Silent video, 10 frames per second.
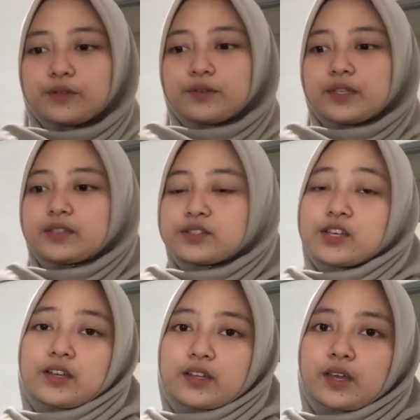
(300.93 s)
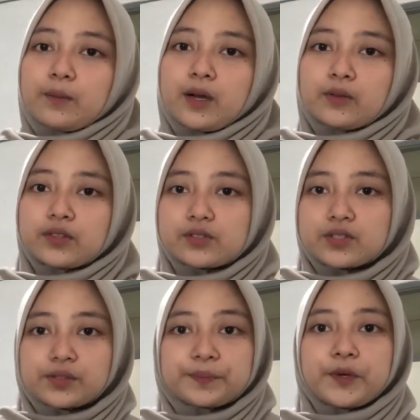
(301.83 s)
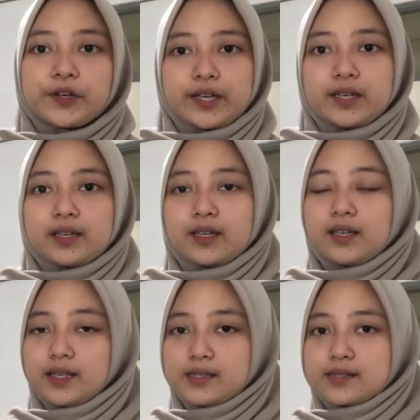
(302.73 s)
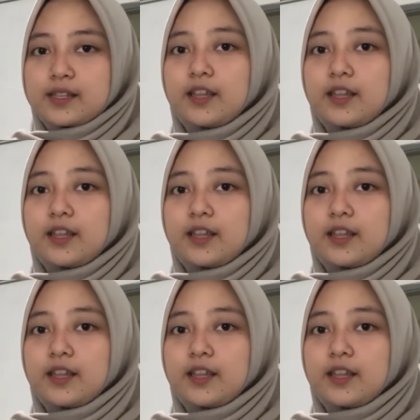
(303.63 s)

we will talk about the third point as